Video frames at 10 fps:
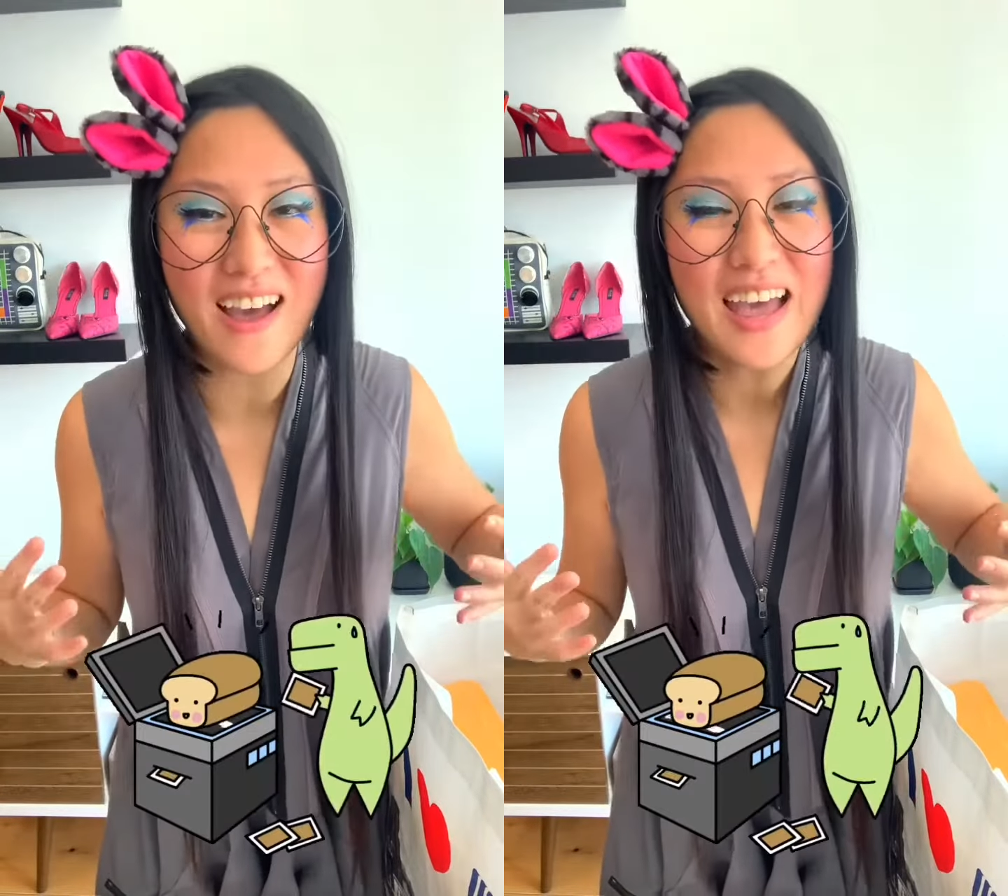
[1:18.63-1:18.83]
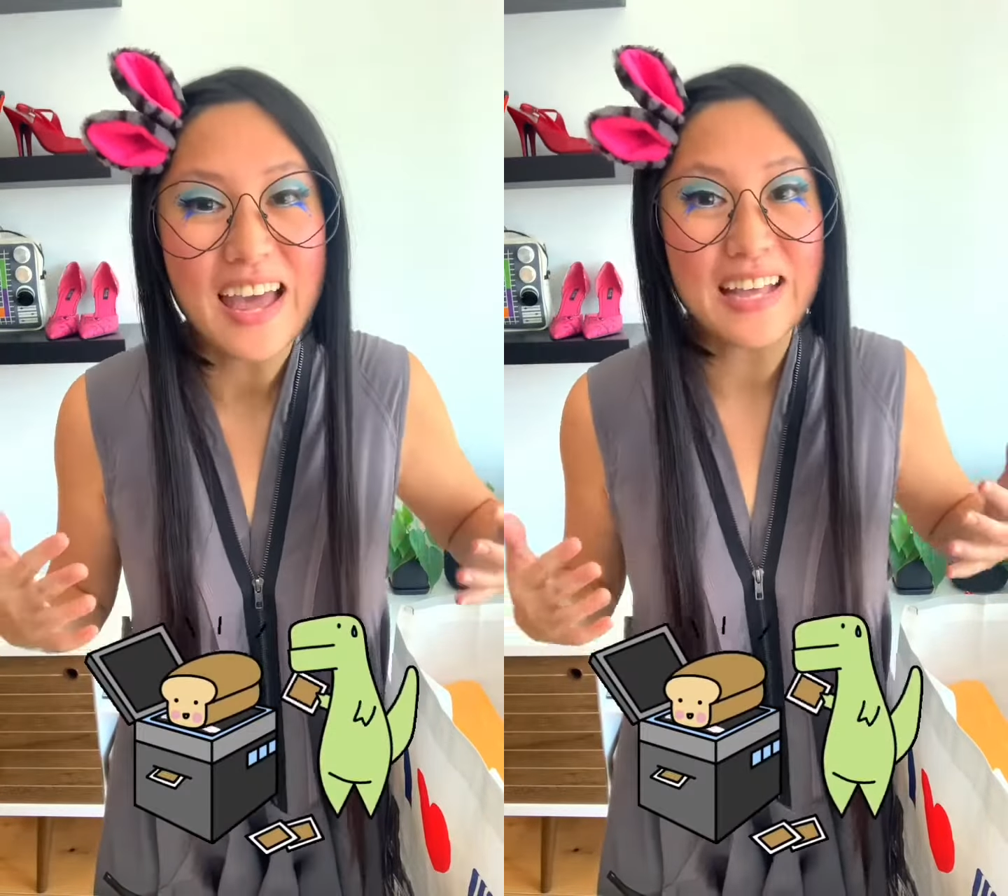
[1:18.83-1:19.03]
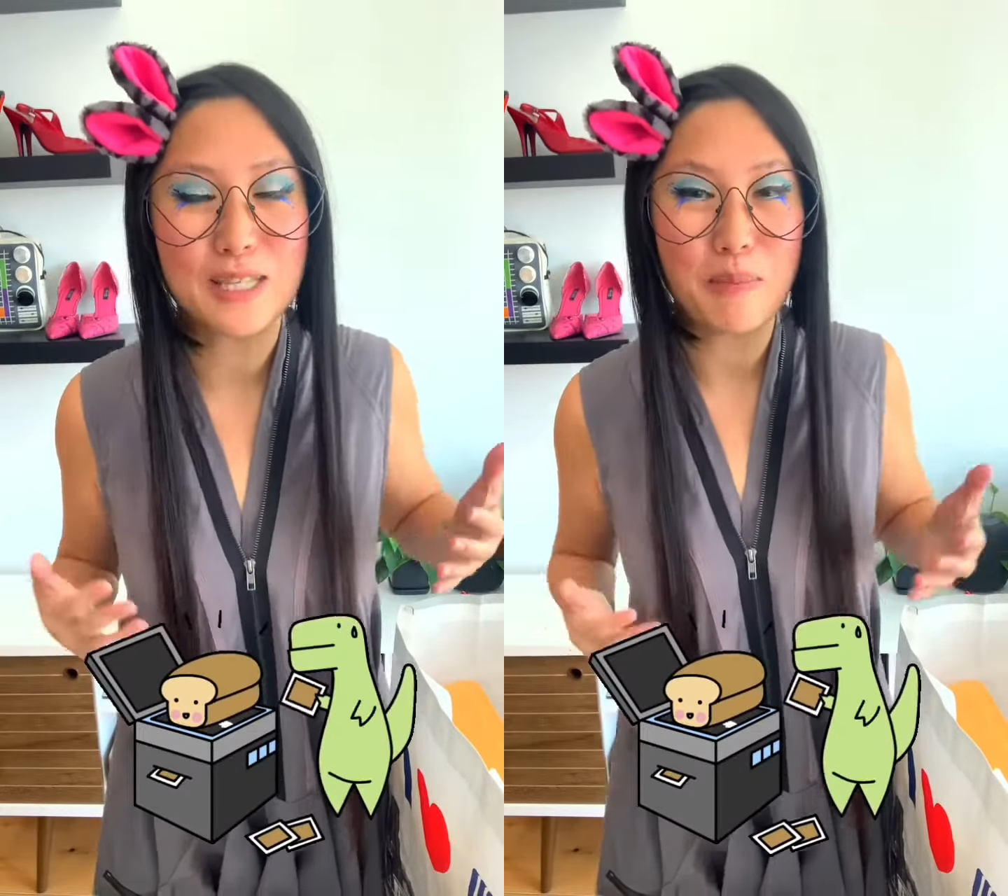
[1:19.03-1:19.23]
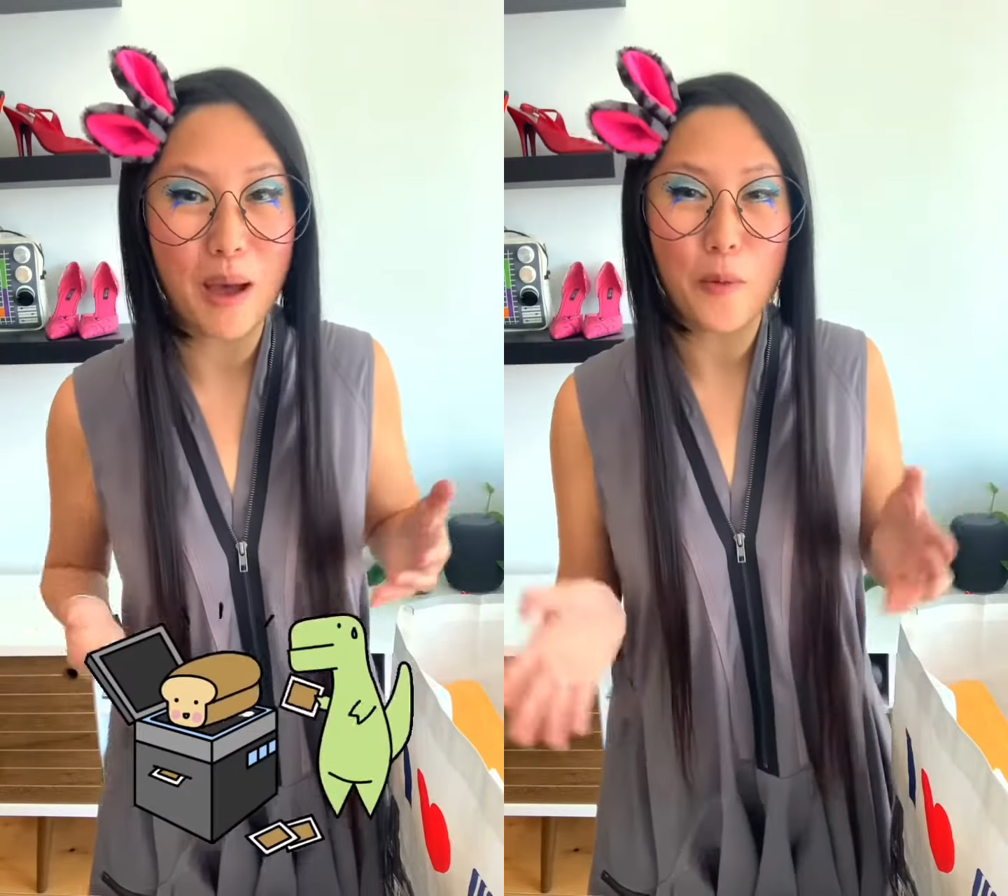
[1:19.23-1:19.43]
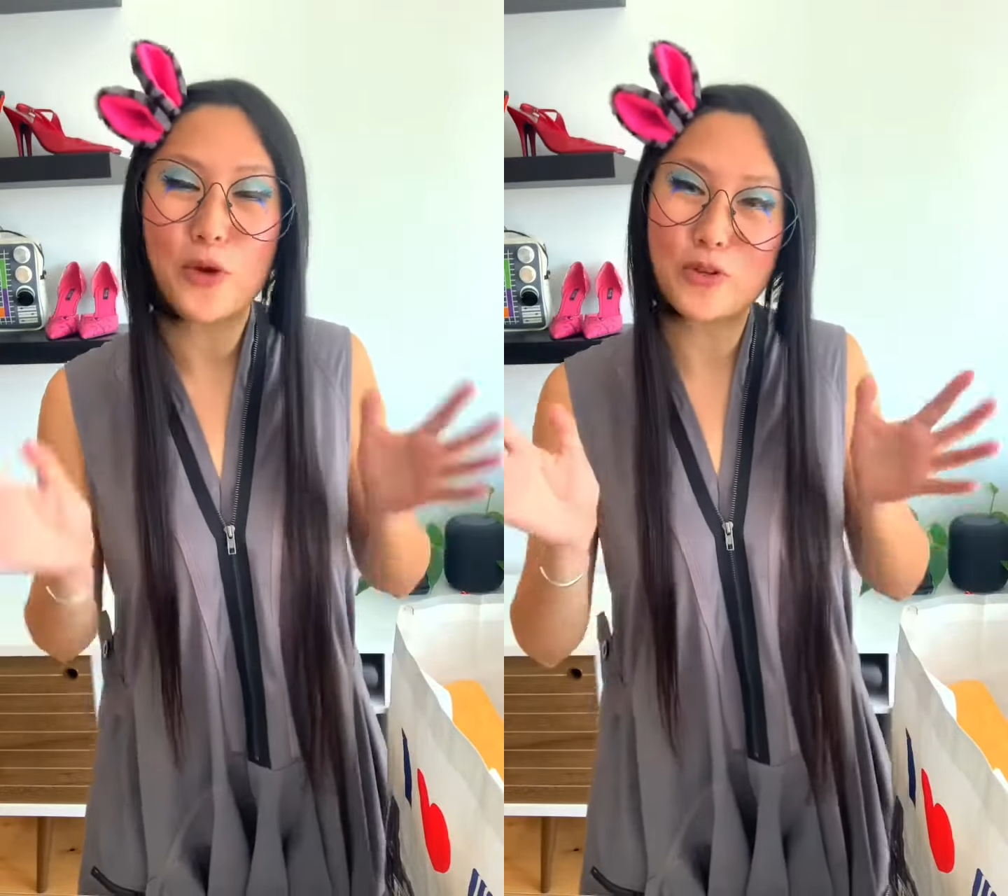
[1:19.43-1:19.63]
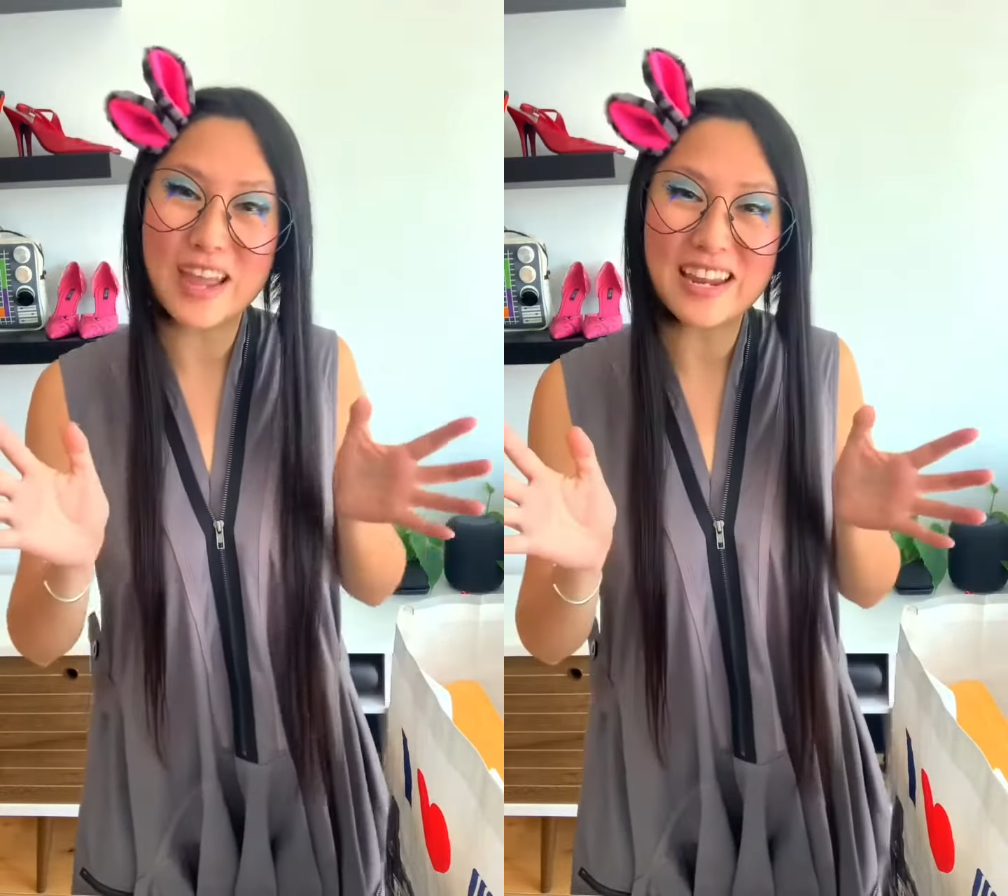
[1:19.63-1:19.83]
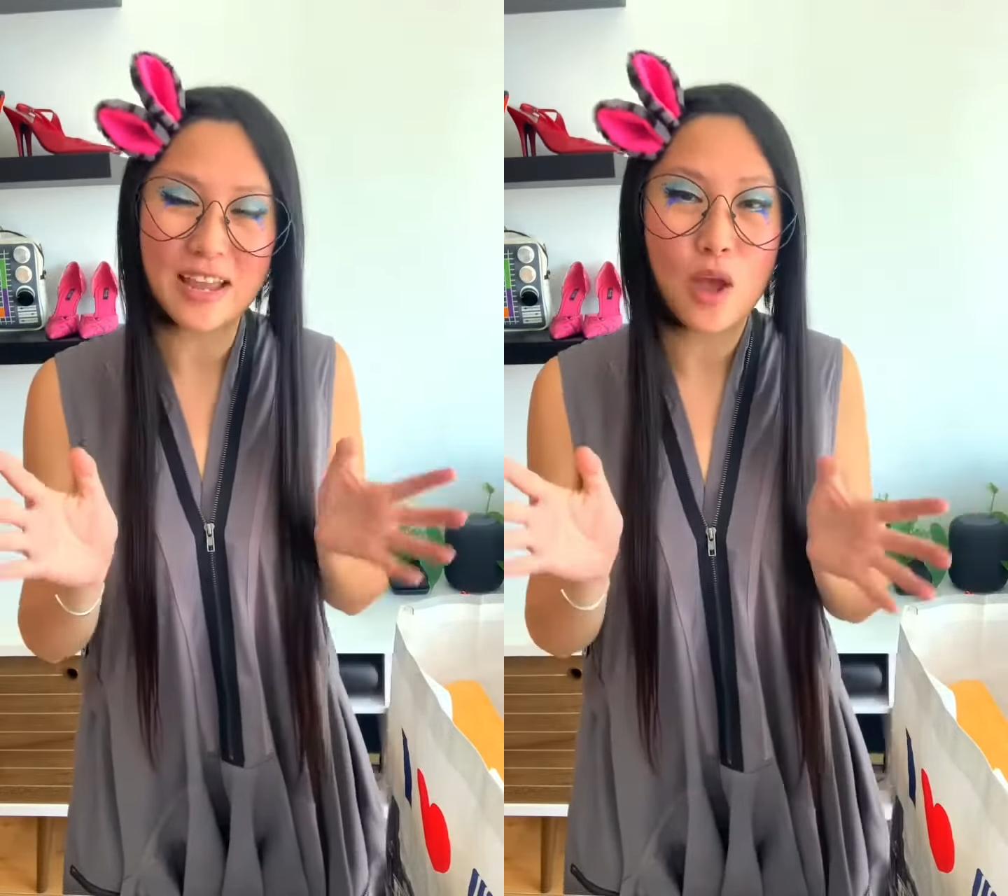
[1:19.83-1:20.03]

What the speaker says: It's about creating